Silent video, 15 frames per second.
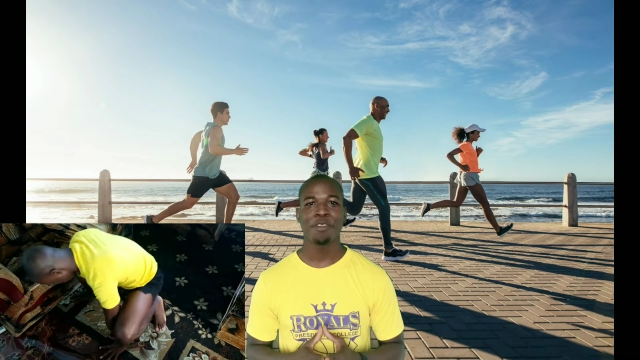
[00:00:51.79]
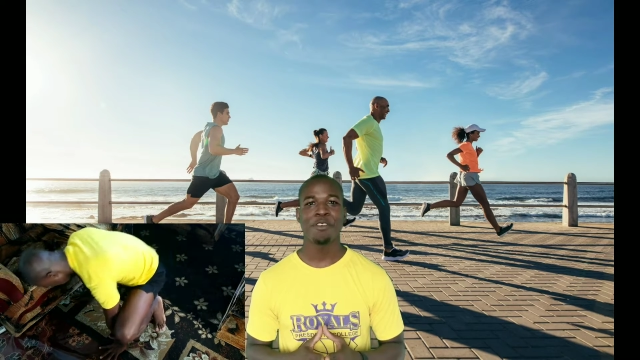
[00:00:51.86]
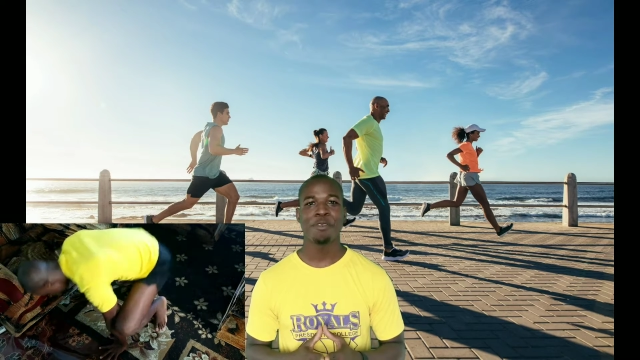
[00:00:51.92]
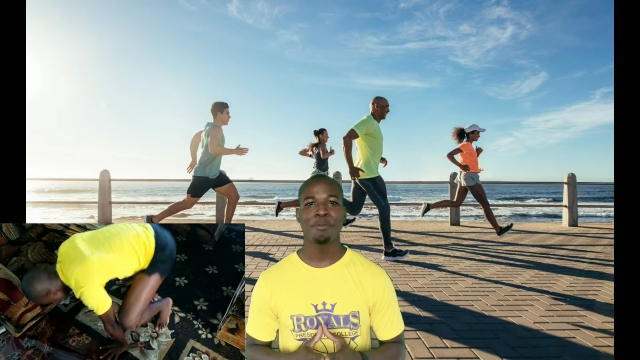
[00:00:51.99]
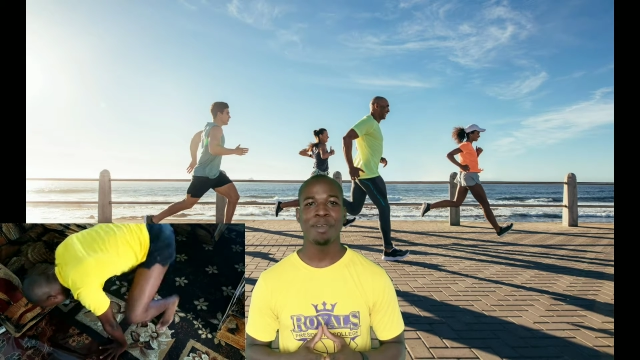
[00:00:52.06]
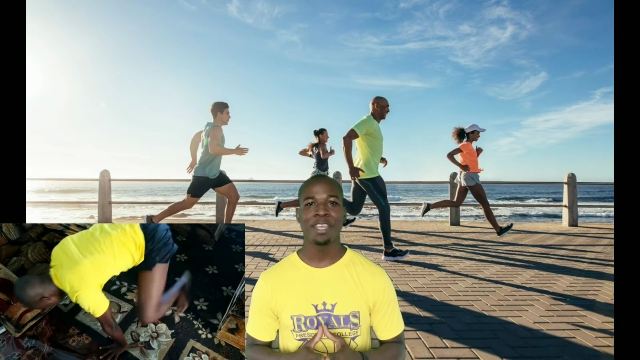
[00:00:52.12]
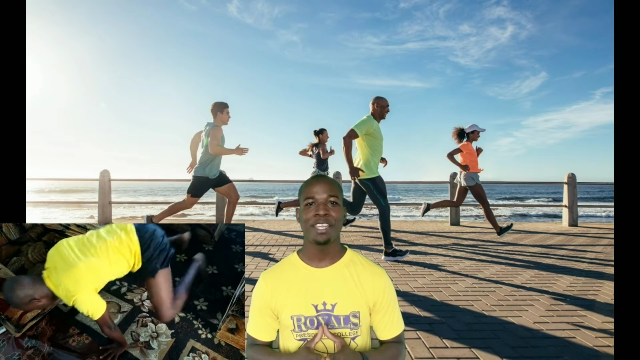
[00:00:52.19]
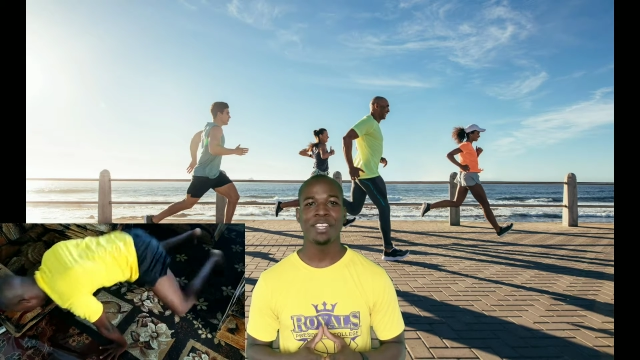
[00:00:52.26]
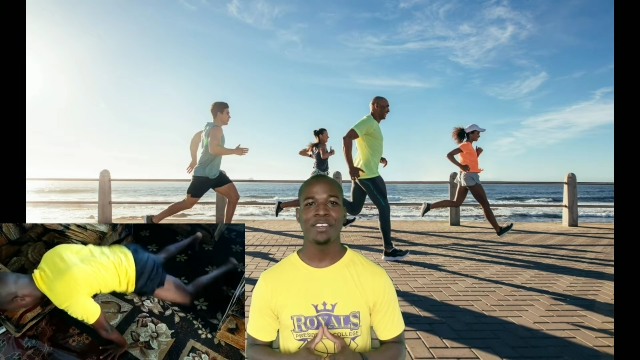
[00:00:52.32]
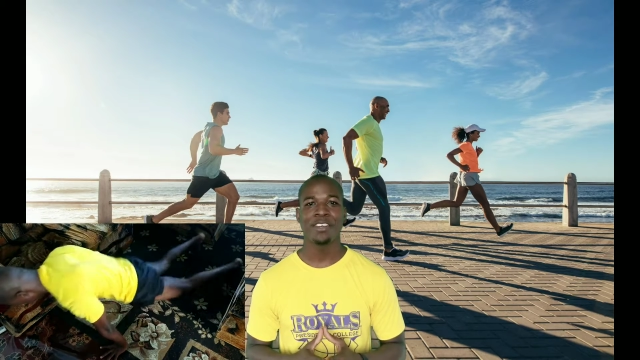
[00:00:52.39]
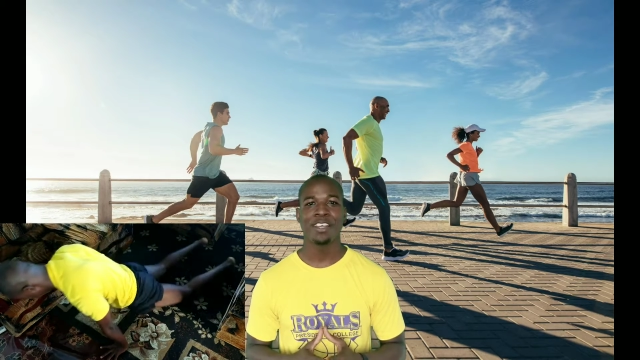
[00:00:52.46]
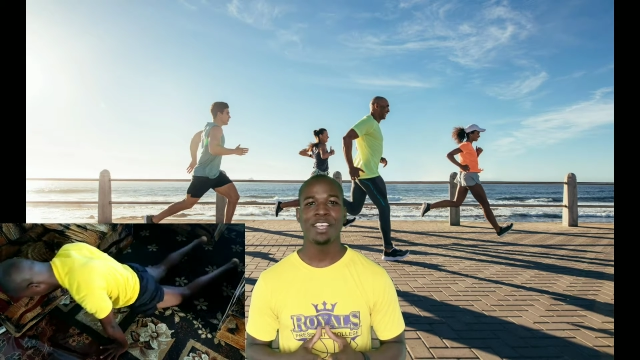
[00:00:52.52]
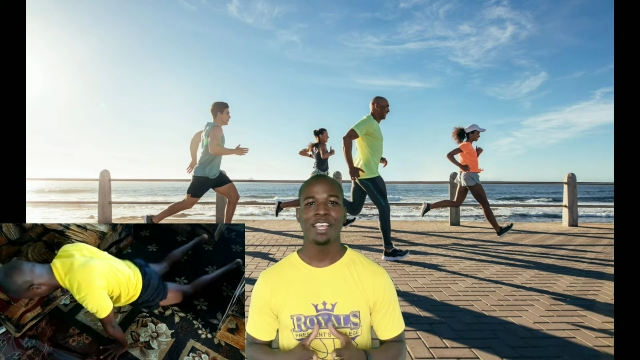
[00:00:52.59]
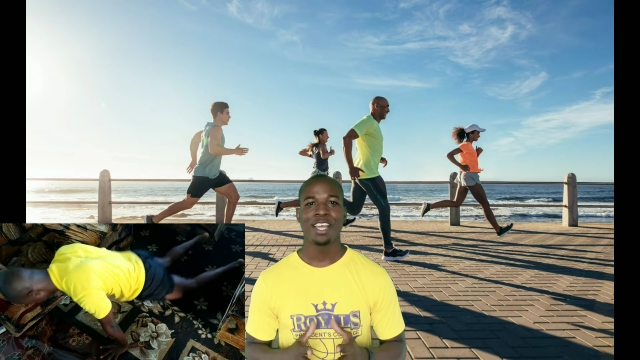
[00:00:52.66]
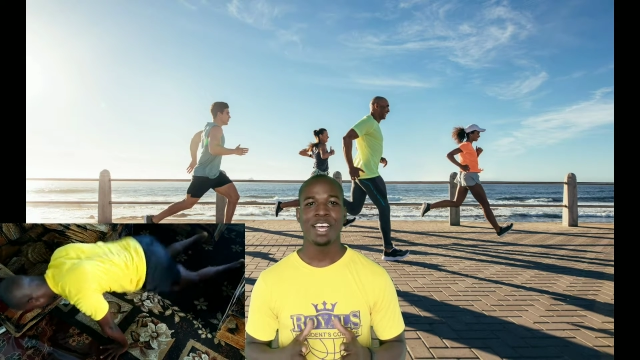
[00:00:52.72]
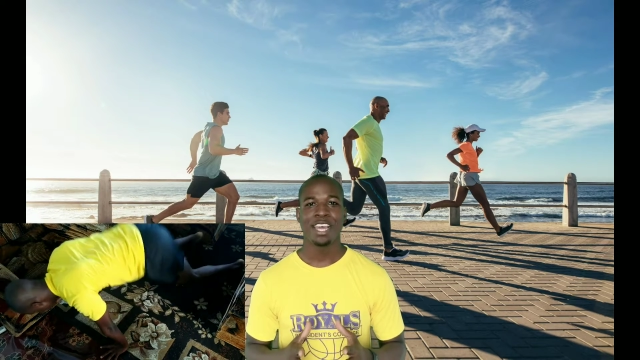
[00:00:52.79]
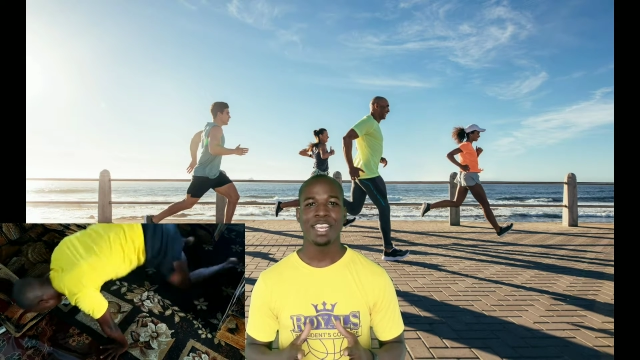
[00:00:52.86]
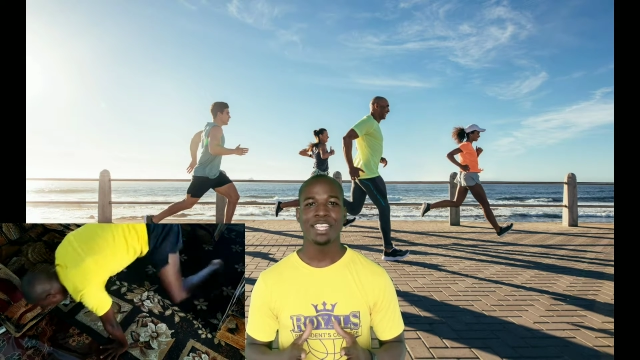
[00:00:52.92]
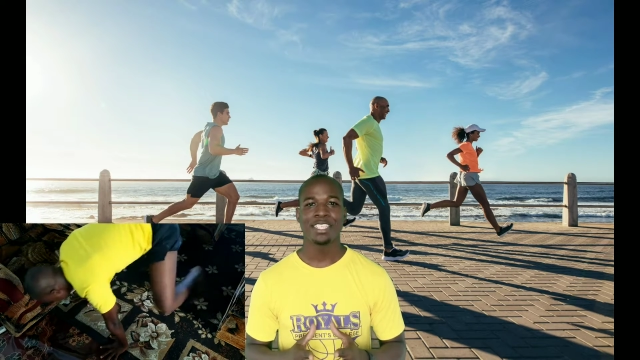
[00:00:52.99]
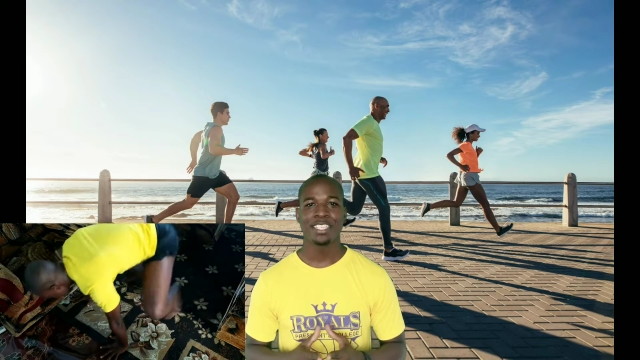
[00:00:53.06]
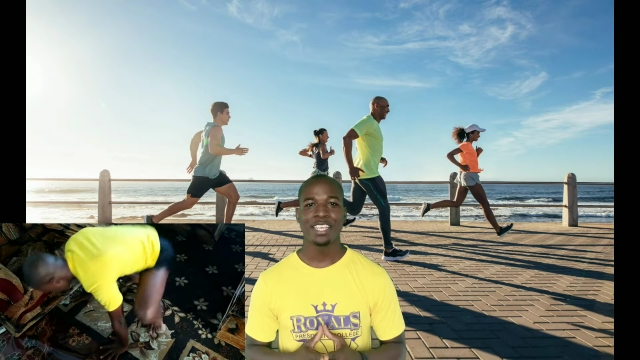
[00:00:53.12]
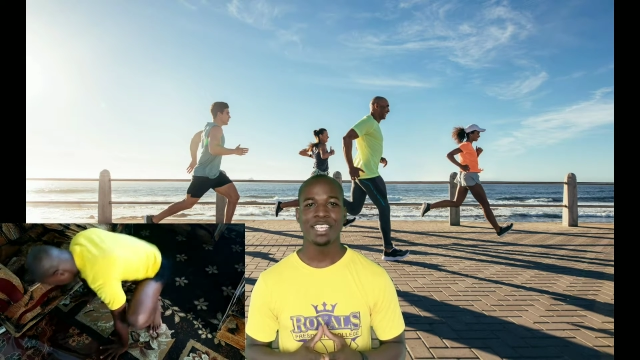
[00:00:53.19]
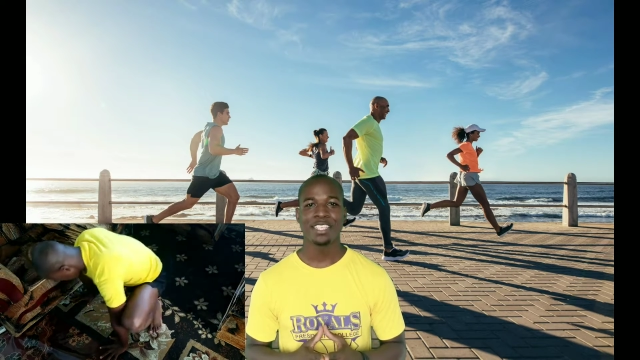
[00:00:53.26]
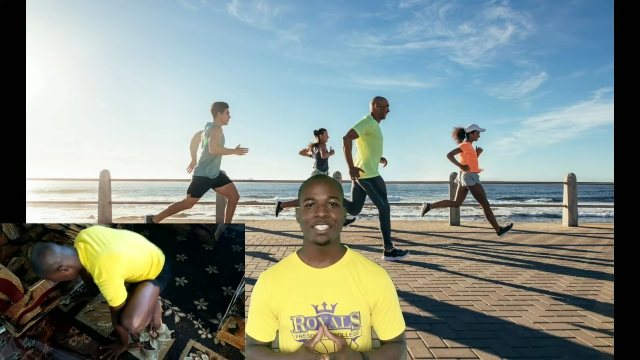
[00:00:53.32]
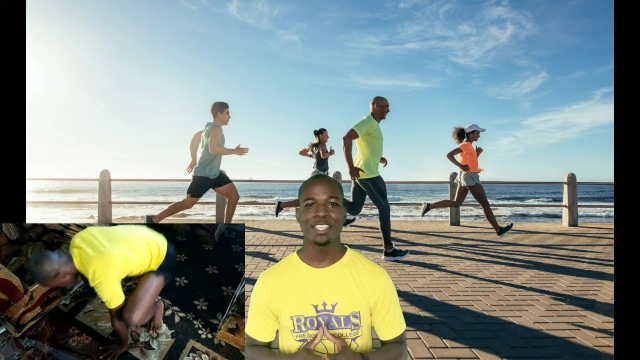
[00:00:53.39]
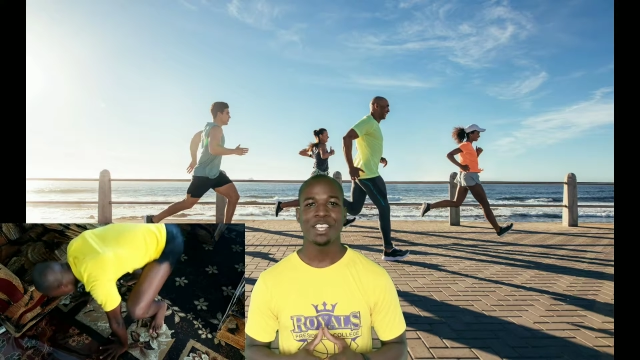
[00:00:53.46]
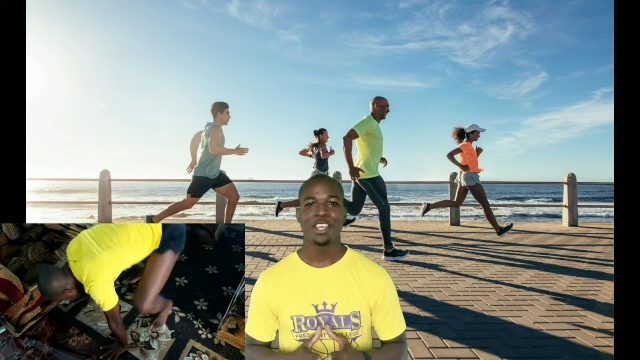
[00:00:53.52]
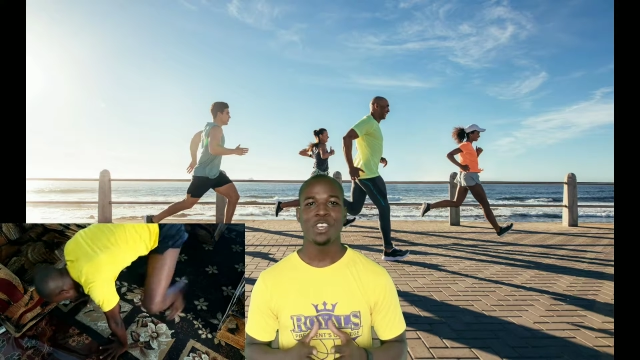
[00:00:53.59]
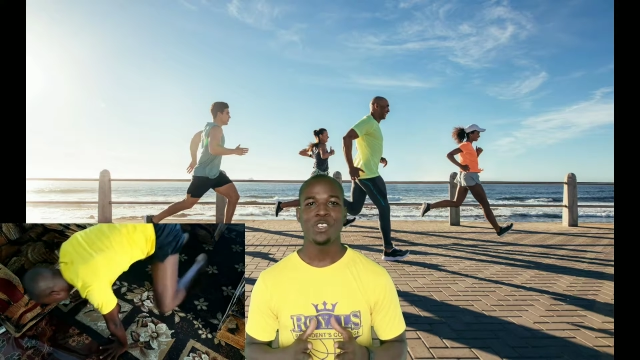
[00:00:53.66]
reminder and it says,